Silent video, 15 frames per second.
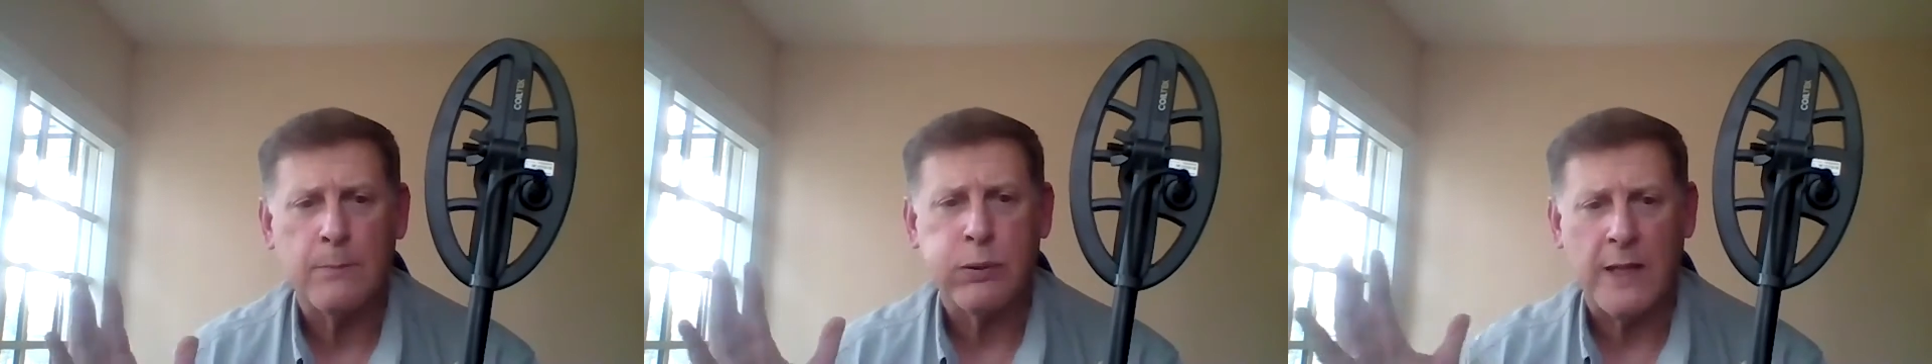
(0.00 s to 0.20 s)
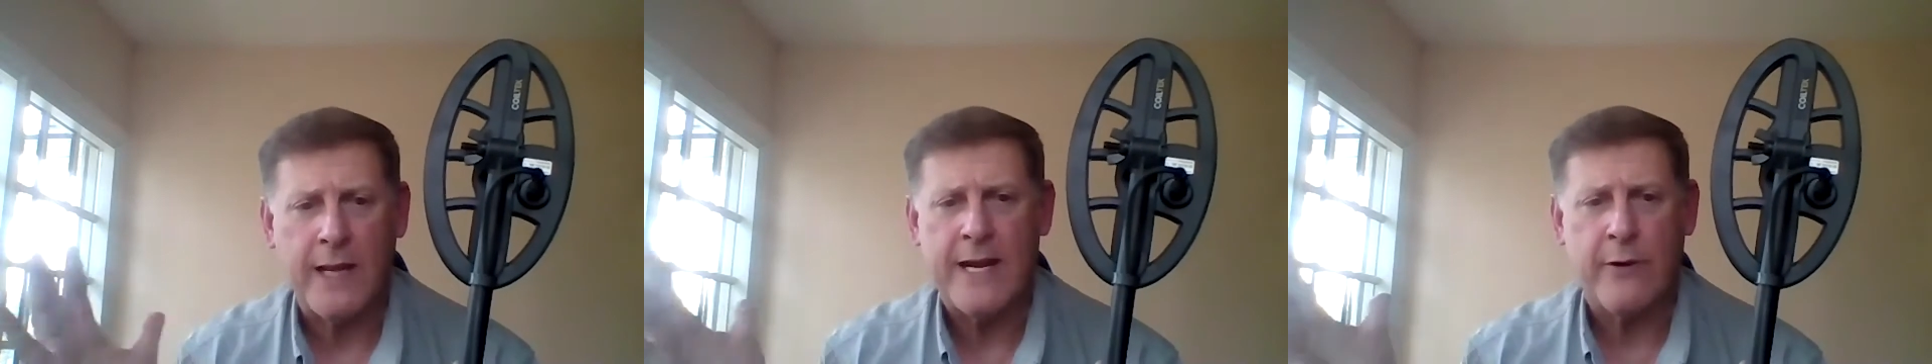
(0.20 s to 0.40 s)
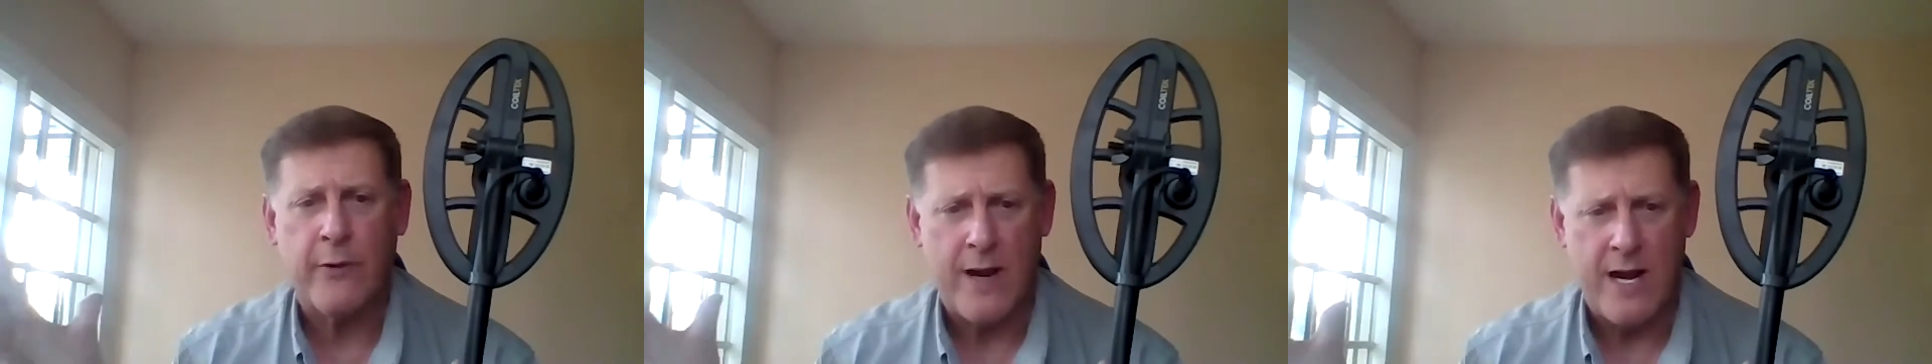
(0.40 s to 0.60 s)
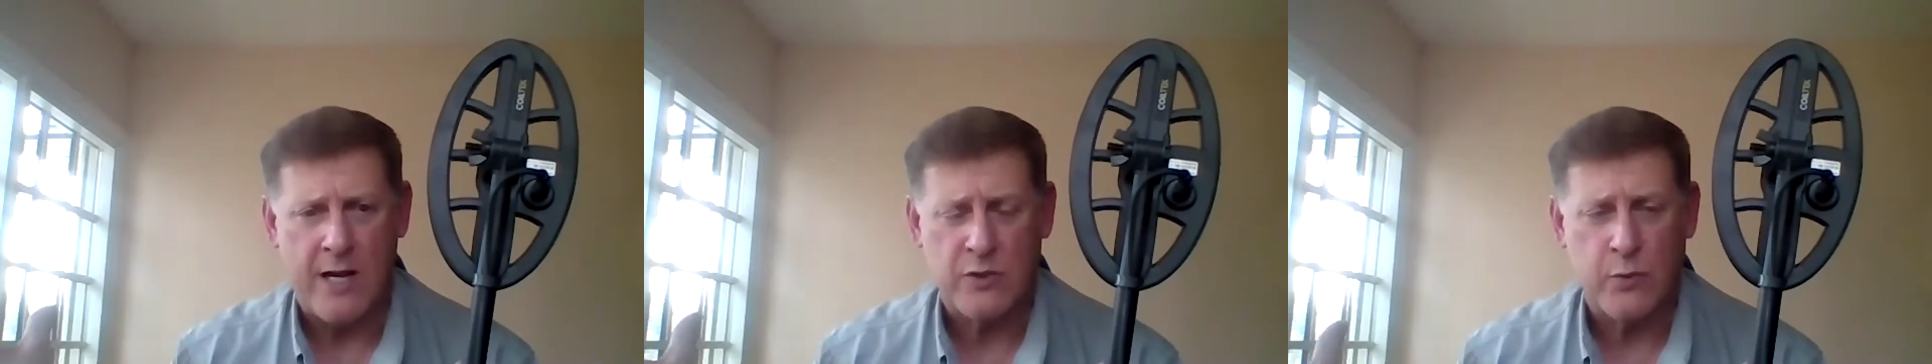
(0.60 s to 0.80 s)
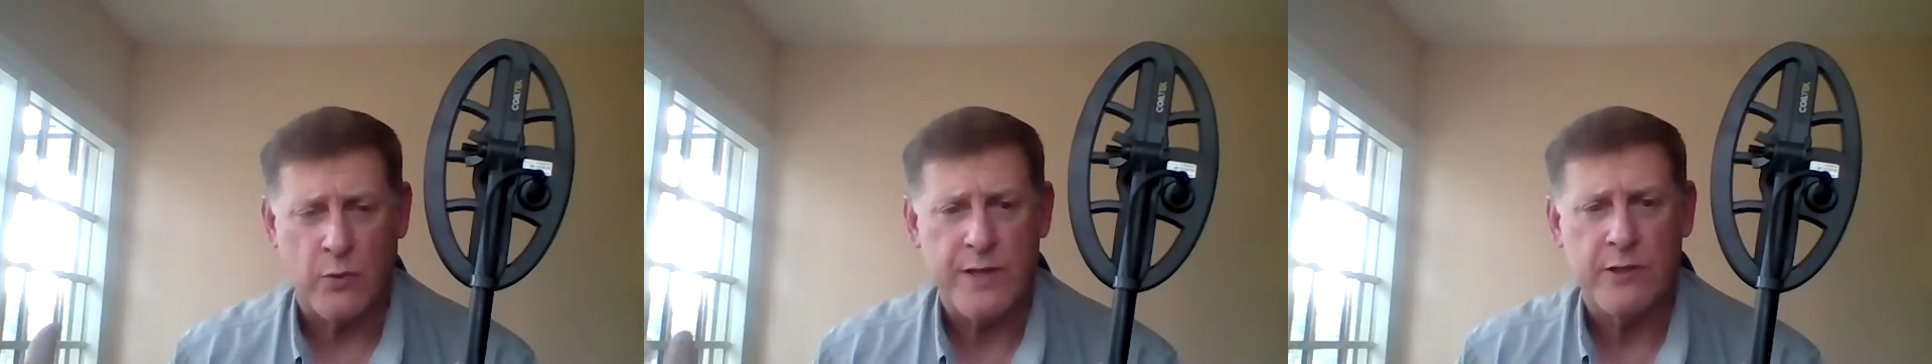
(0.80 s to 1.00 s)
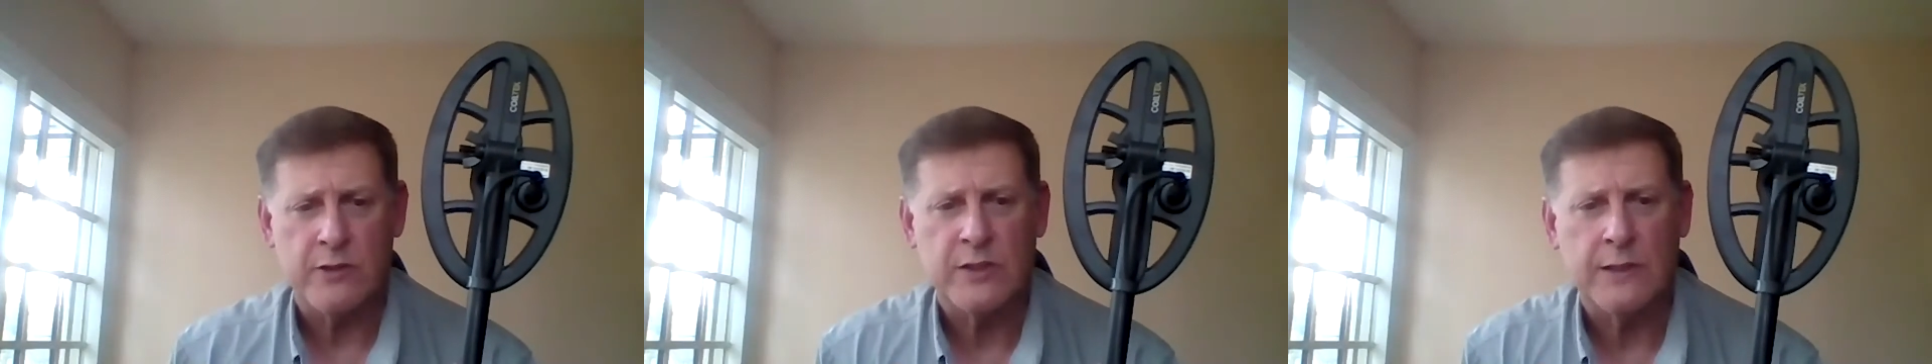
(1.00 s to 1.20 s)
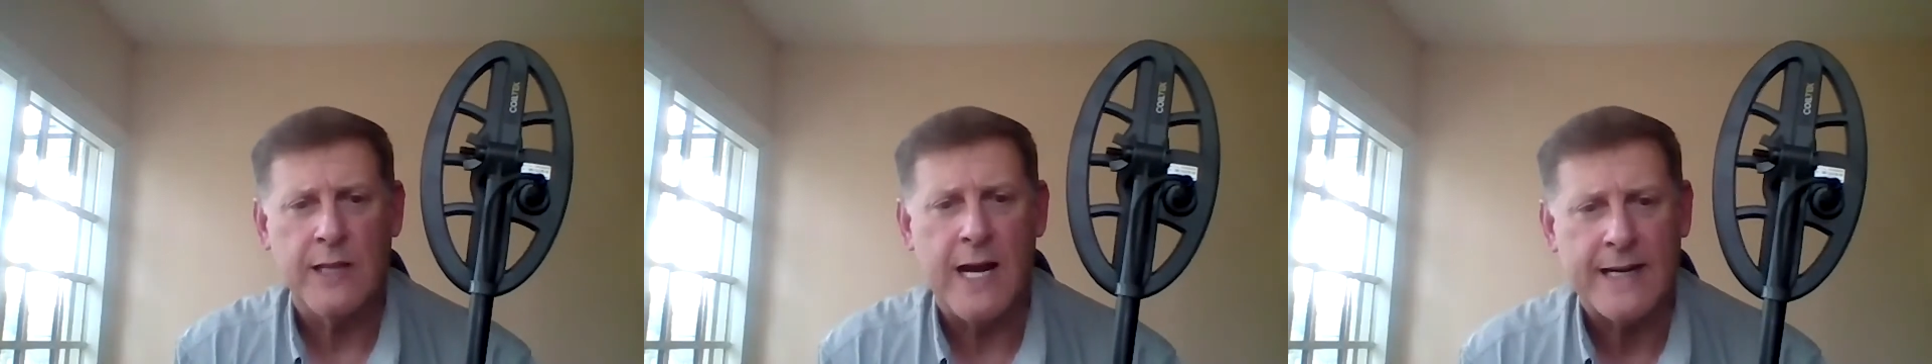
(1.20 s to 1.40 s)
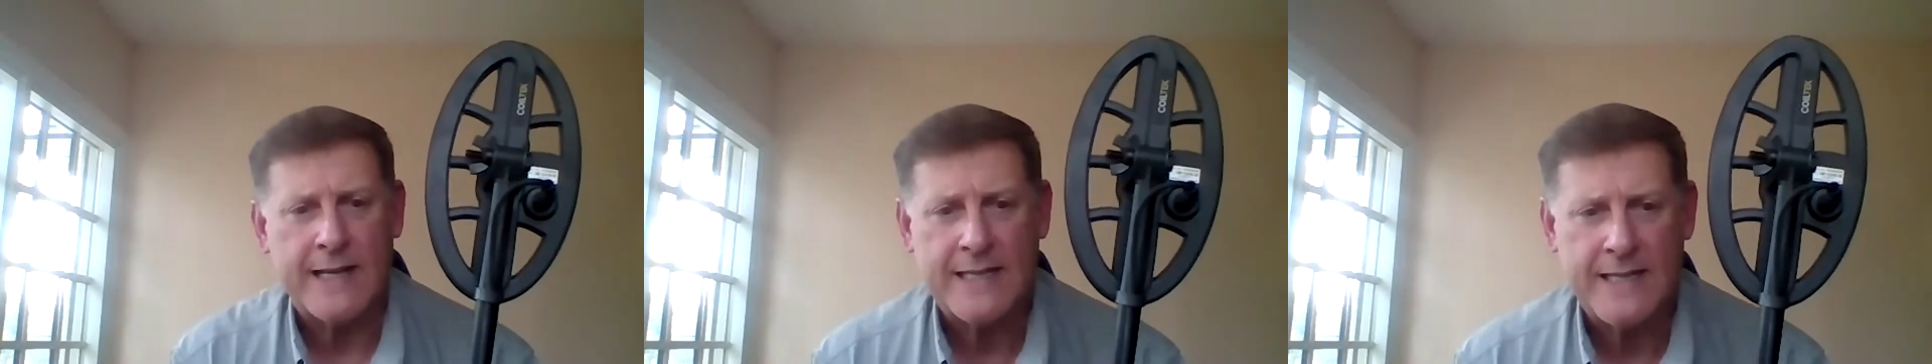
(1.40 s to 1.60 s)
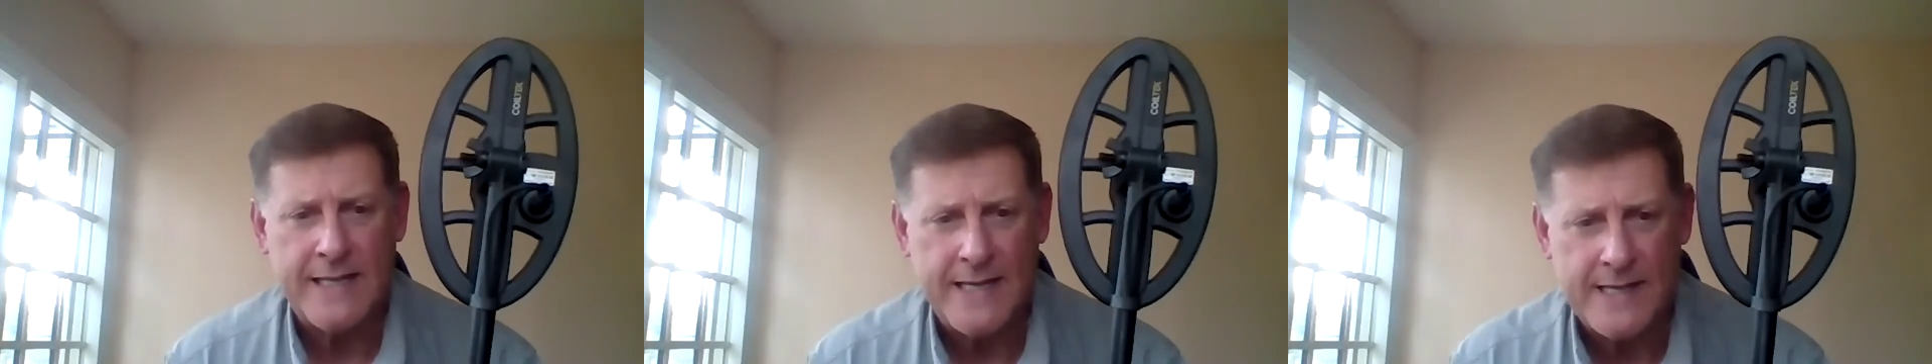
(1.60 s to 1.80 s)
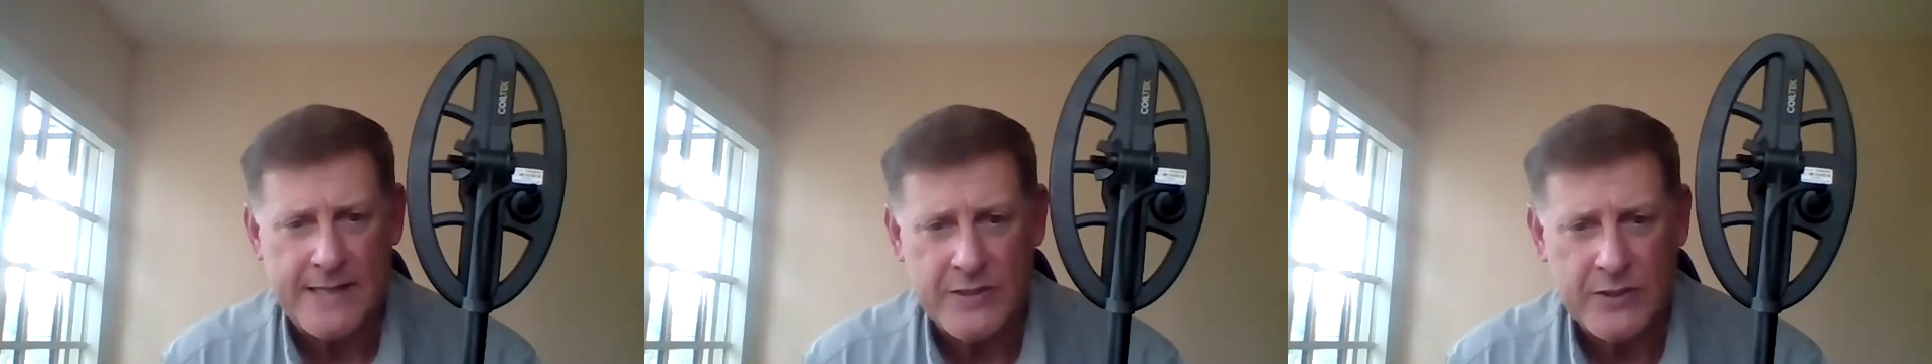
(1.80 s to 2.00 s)
playgrounds where there's a lot of
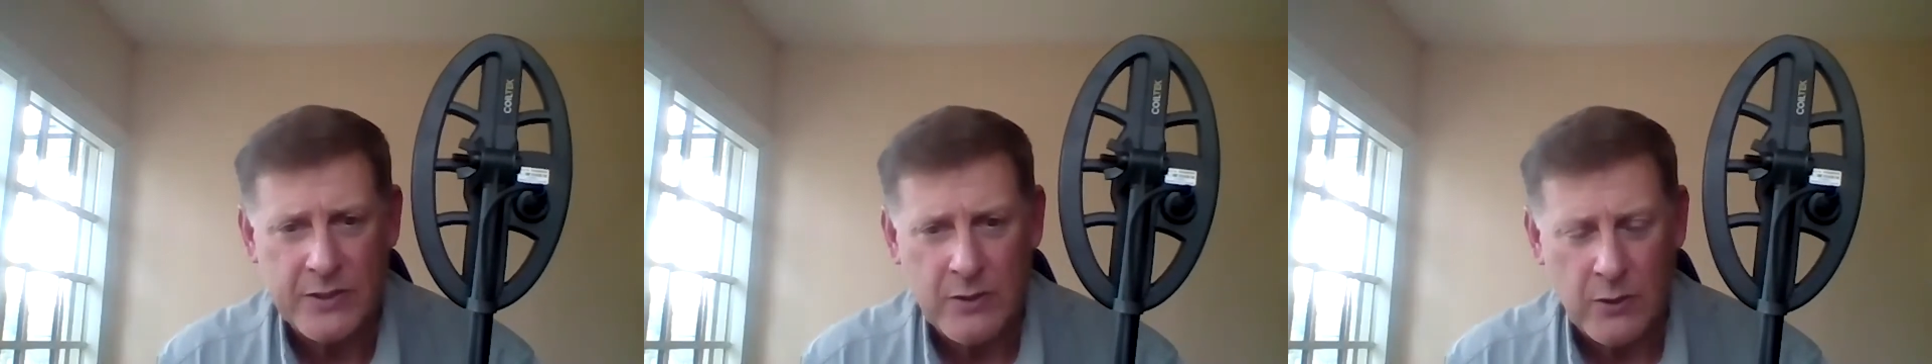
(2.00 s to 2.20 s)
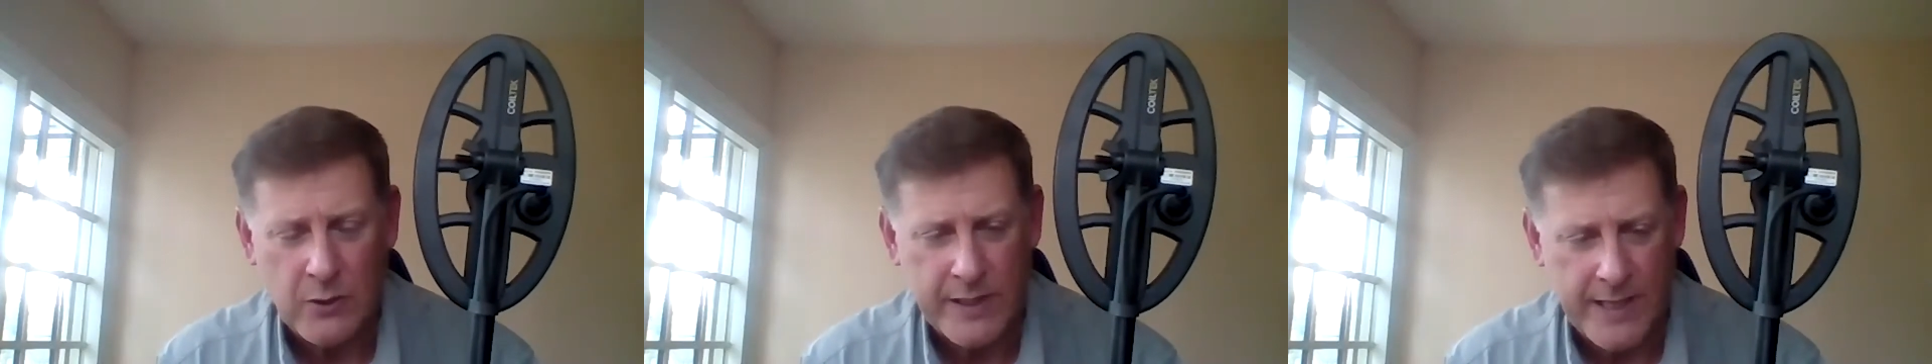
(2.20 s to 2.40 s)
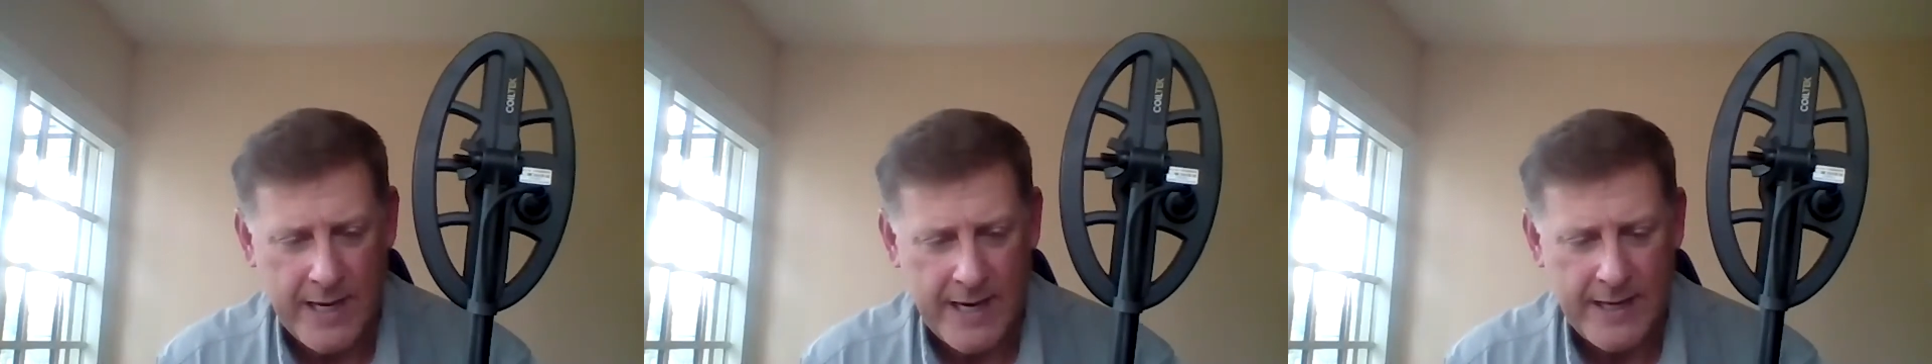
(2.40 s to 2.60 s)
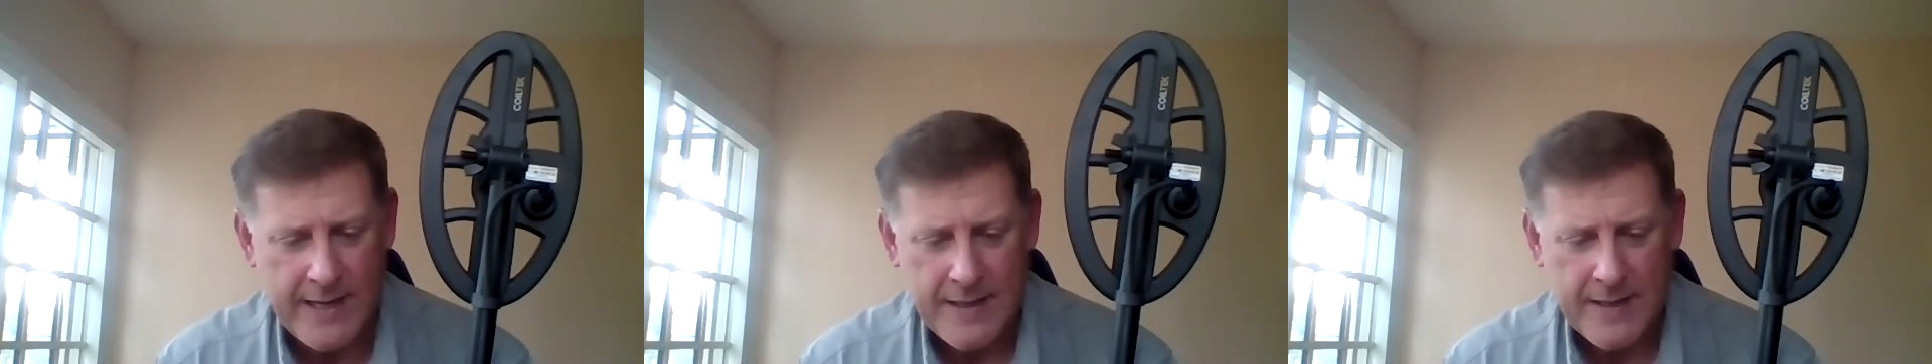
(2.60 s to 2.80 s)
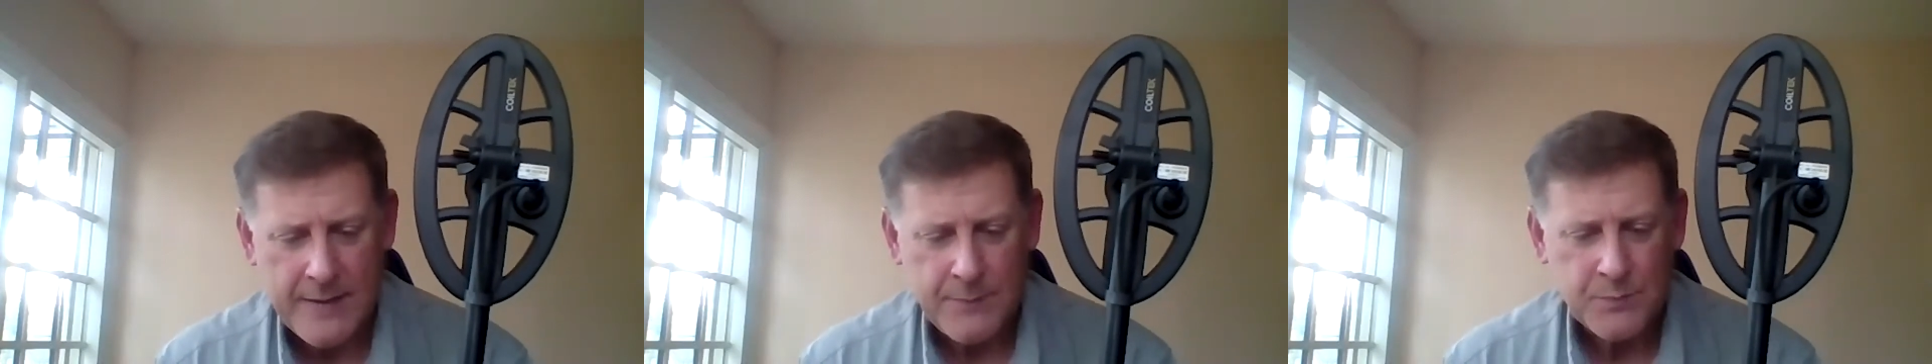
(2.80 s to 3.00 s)
kids, okay?